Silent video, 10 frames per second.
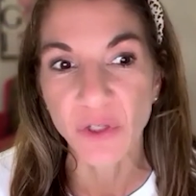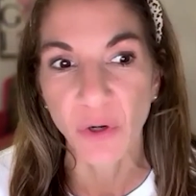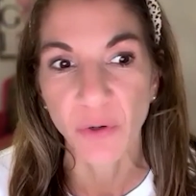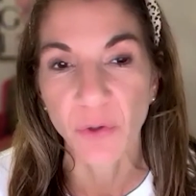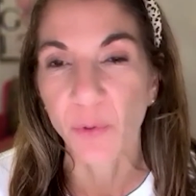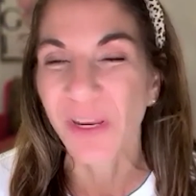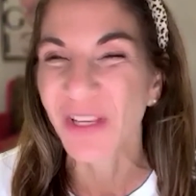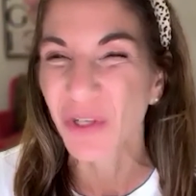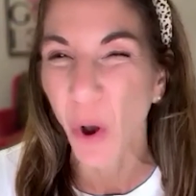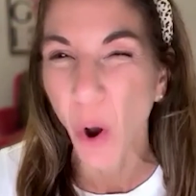chart note
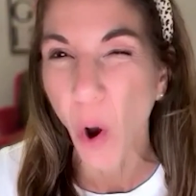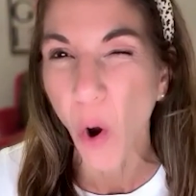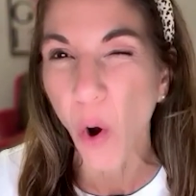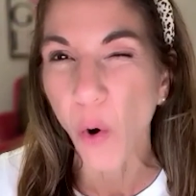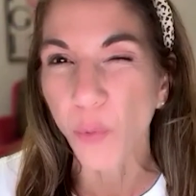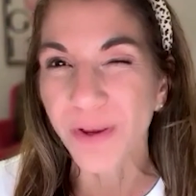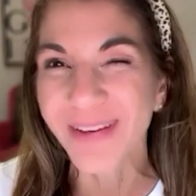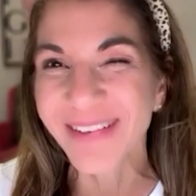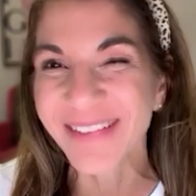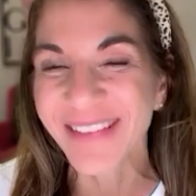is
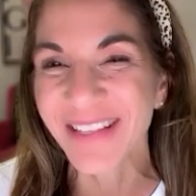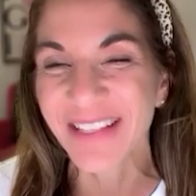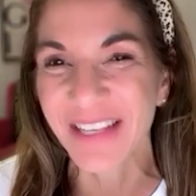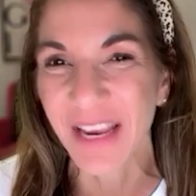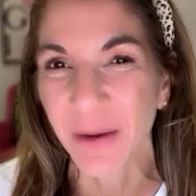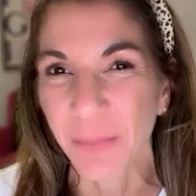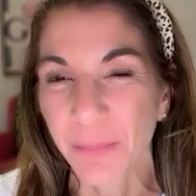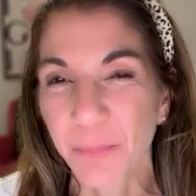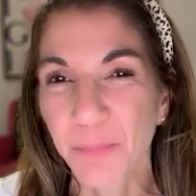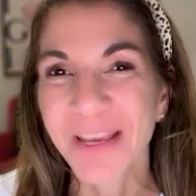always the same.
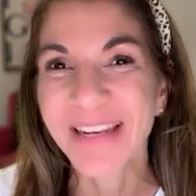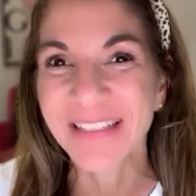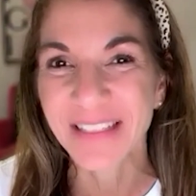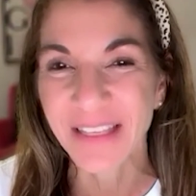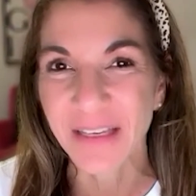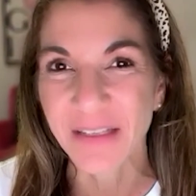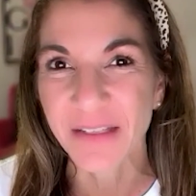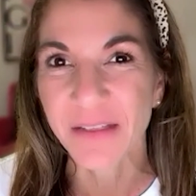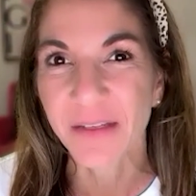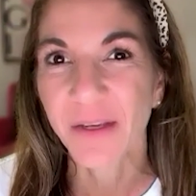And it's
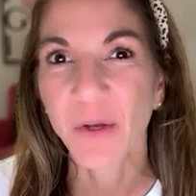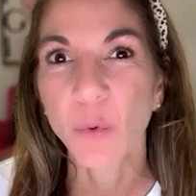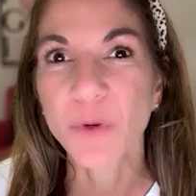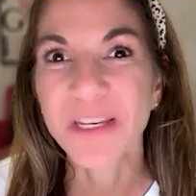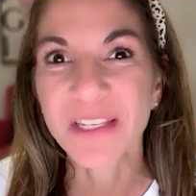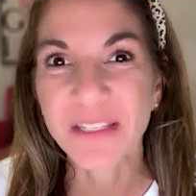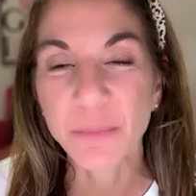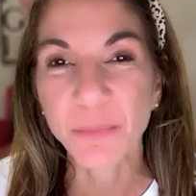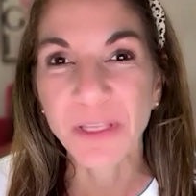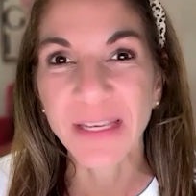this: we
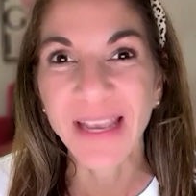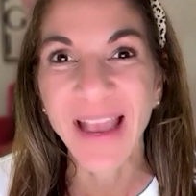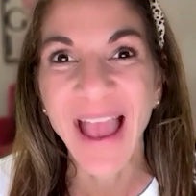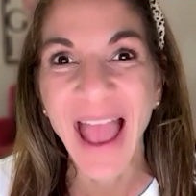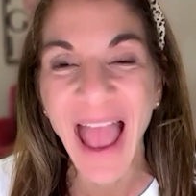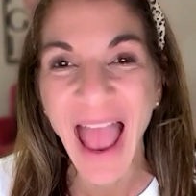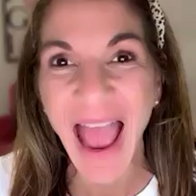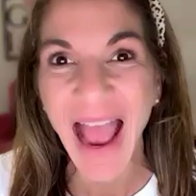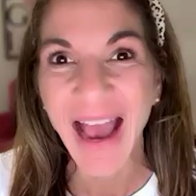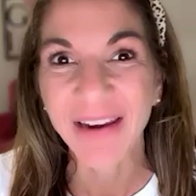simply
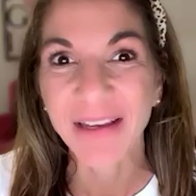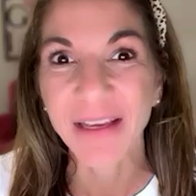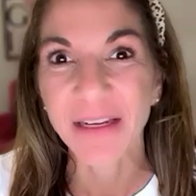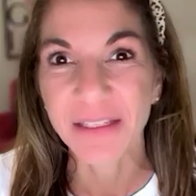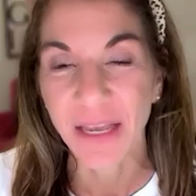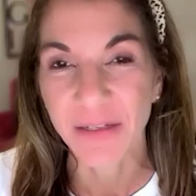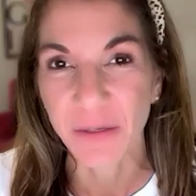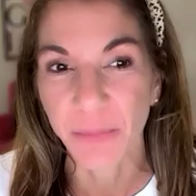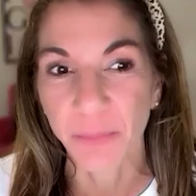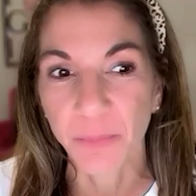add an
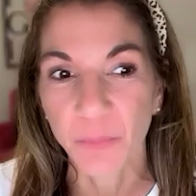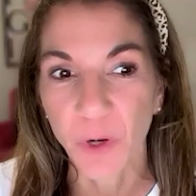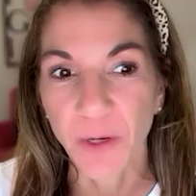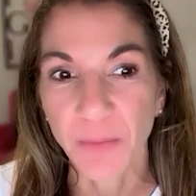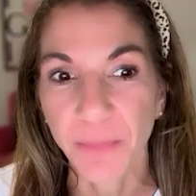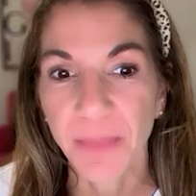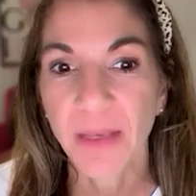addendum, right?